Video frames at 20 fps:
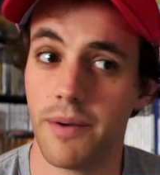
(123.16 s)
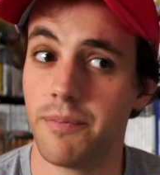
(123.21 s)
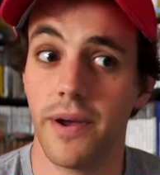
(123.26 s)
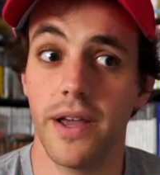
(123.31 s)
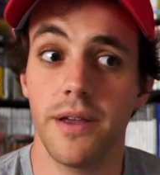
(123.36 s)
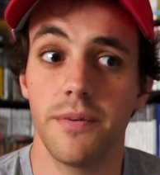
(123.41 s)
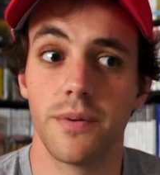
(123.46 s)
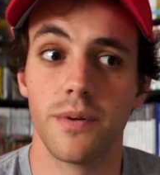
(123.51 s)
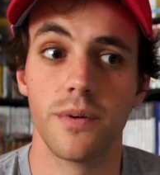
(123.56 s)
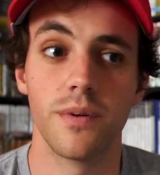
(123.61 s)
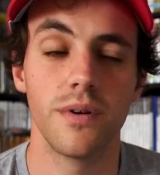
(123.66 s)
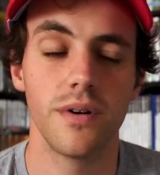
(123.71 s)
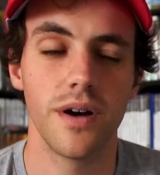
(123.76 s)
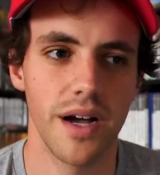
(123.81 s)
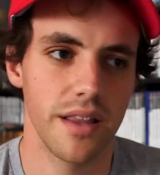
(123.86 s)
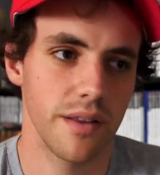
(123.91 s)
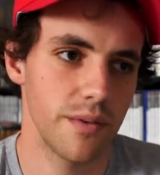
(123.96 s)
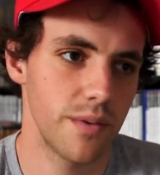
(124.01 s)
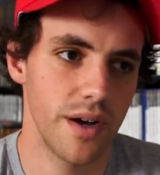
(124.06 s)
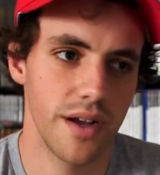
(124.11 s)
people.
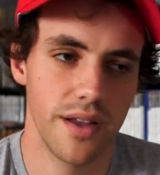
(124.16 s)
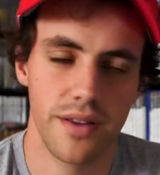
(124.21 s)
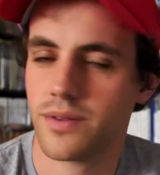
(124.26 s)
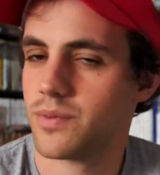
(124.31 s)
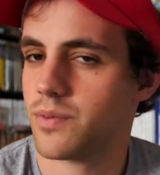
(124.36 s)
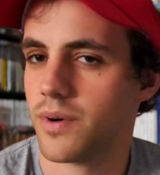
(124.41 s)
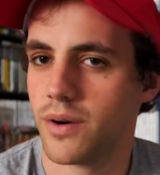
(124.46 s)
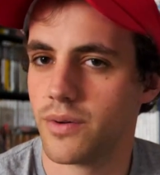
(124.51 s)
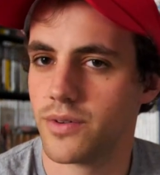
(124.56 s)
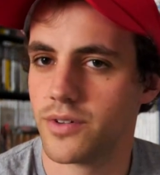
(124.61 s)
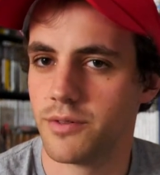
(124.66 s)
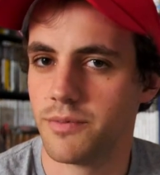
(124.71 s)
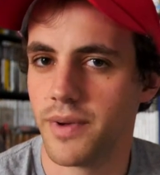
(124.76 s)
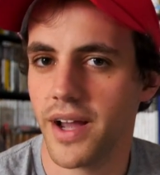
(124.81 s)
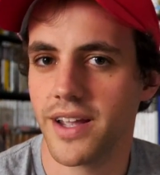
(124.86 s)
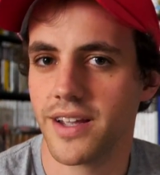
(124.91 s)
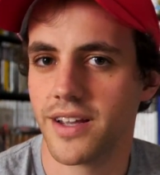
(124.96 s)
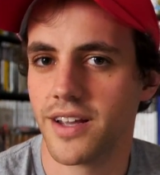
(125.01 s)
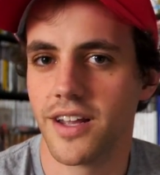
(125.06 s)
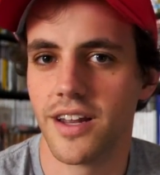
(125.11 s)
Otherwise, why would you
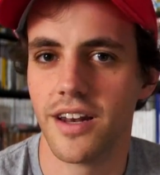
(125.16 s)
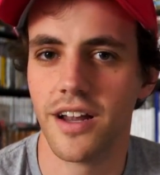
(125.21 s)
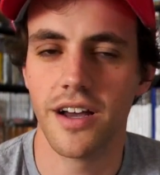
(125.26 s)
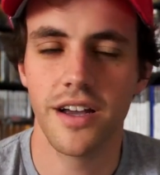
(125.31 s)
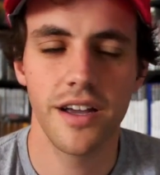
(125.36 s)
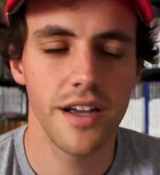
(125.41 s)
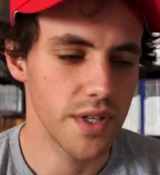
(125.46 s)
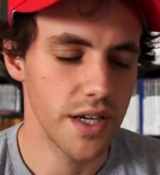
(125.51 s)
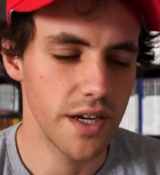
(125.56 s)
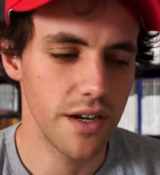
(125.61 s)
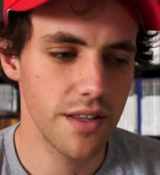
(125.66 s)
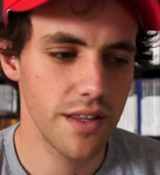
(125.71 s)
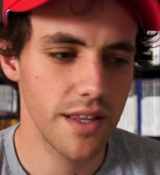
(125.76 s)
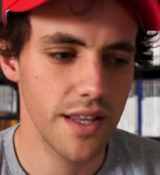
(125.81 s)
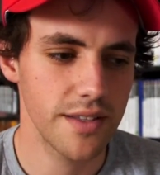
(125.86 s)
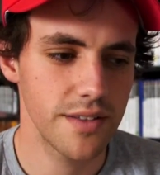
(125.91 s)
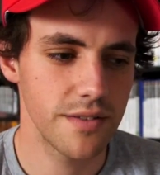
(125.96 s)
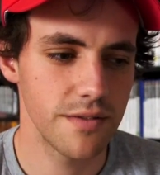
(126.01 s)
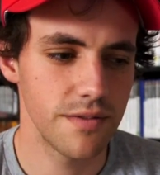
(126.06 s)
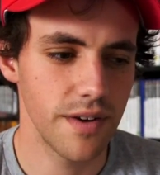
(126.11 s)
make it, you know? I don't think
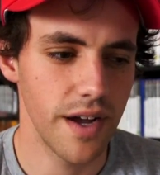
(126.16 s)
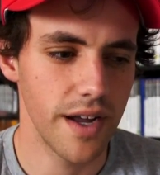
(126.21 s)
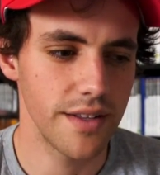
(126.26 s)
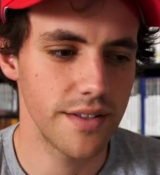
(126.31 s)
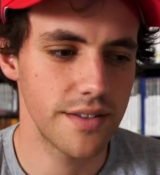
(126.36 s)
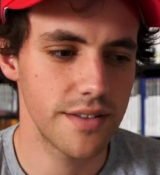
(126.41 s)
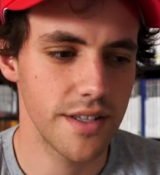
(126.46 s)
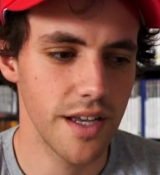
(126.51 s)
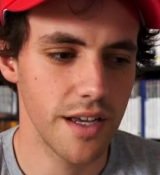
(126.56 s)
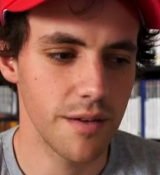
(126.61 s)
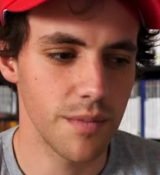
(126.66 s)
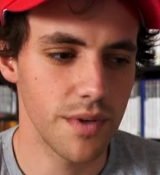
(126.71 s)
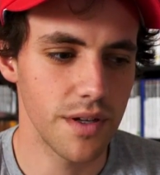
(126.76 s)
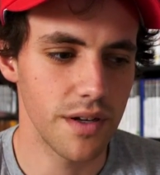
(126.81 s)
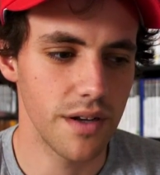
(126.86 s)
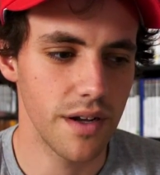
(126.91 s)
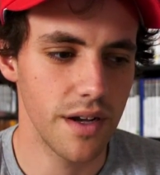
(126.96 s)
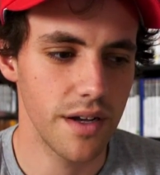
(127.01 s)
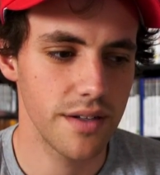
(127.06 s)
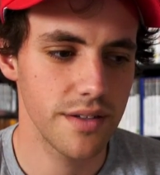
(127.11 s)
that's a vain
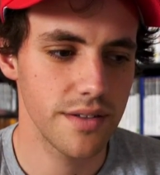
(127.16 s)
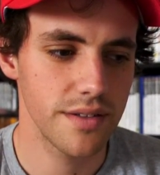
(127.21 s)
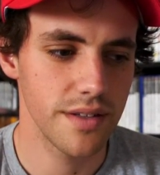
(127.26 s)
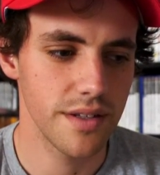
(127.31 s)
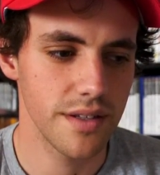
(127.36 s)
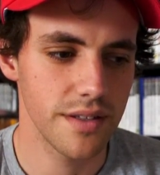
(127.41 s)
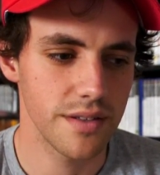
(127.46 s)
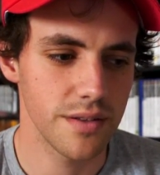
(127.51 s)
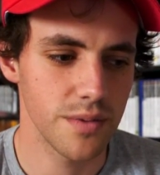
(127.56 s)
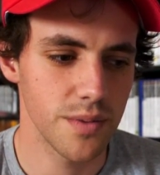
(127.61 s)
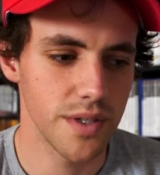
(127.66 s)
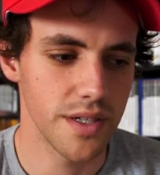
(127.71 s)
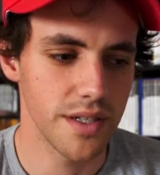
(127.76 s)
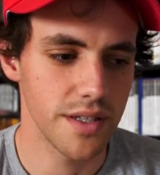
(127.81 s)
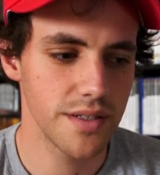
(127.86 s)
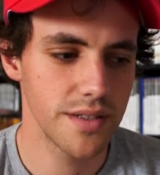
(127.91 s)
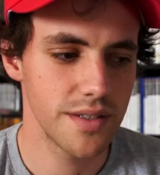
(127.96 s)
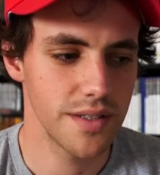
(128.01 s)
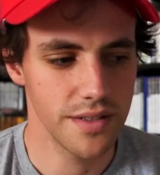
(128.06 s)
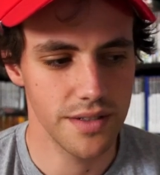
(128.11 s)
statement. I just think it's a
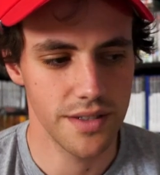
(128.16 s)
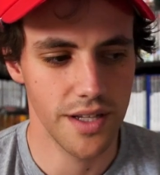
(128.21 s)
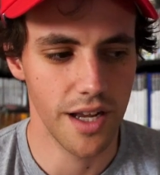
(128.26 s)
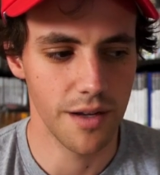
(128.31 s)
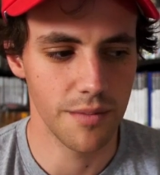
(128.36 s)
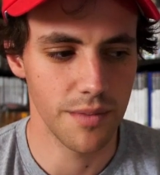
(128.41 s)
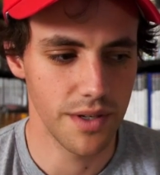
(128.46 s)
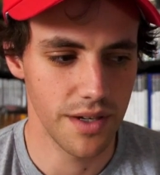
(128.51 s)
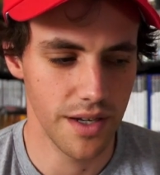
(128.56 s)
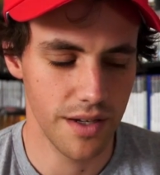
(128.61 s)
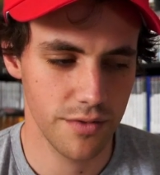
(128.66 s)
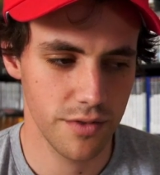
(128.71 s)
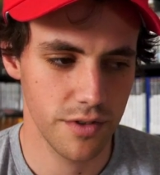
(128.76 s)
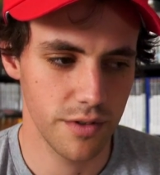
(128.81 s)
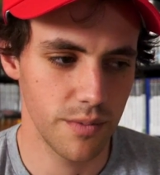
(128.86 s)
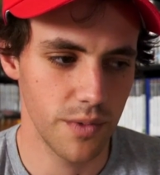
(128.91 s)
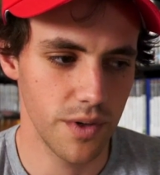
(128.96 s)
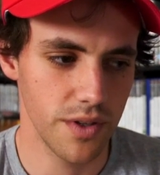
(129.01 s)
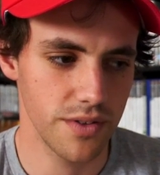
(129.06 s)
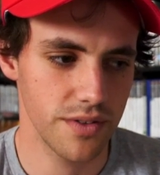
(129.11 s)
realistic statement.
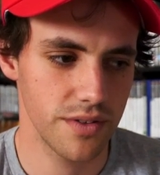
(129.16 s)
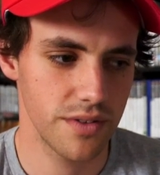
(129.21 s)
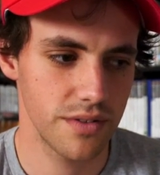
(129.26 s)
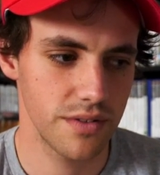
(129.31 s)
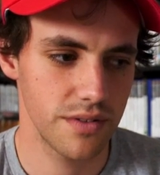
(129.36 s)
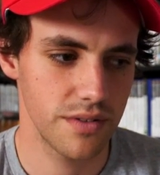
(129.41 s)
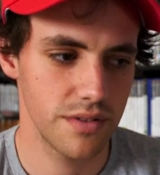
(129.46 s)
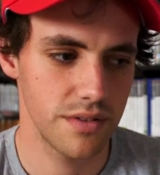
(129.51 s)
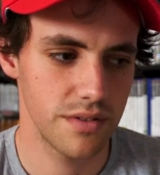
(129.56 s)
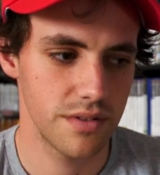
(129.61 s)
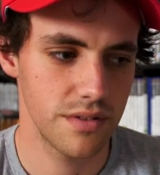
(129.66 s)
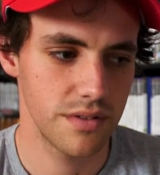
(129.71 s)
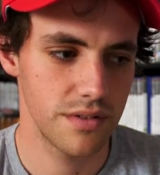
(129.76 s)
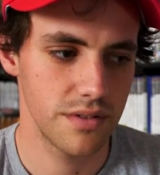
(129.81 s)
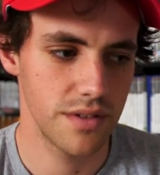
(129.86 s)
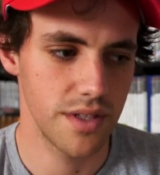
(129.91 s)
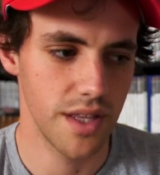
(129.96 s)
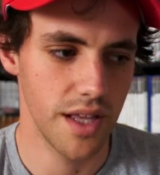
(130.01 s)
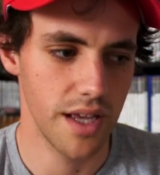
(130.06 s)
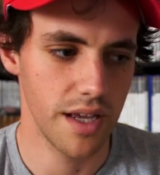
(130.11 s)
Everyone wants
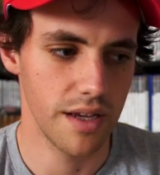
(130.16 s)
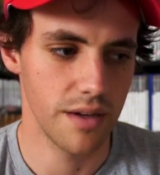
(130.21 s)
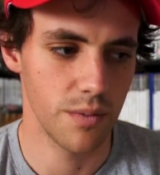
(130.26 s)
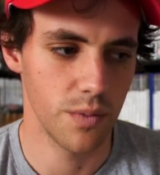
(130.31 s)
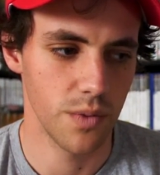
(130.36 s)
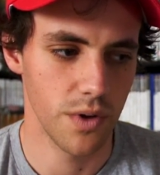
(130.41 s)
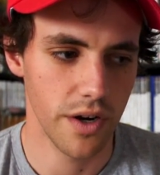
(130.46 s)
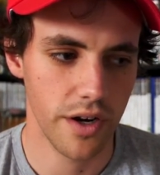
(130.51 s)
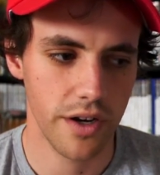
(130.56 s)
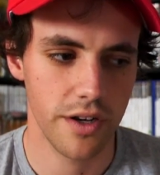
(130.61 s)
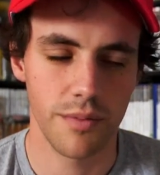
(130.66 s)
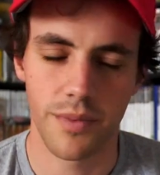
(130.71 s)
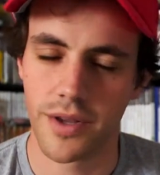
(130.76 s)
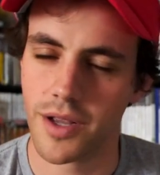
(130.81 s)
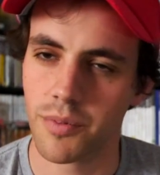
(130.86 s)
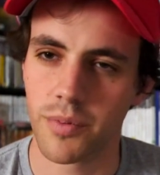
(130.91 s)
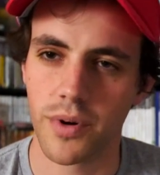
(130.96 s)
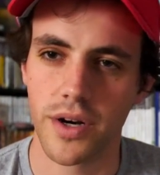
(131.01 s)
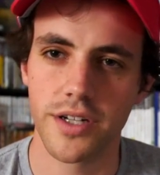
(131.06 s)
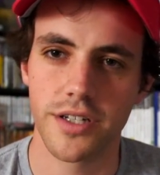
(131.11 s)
their work to be
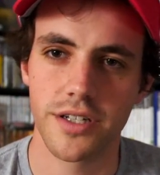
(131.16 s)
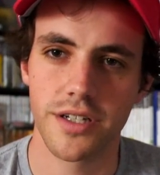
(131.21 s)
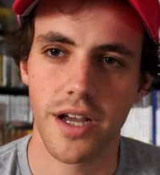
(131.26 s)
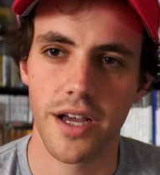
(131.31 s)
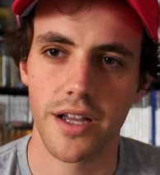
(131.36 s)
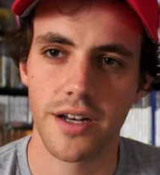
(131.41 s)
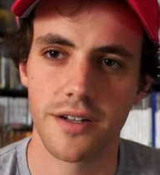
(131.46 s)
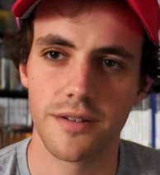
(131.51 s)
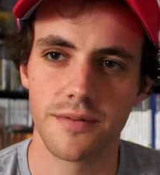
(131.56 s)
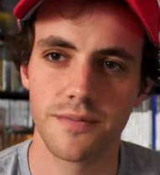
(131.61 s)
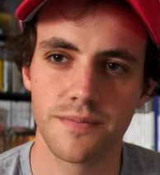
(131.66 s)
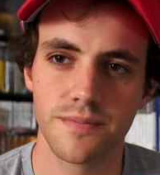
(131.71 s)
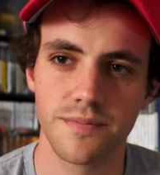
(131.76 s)
appreciated.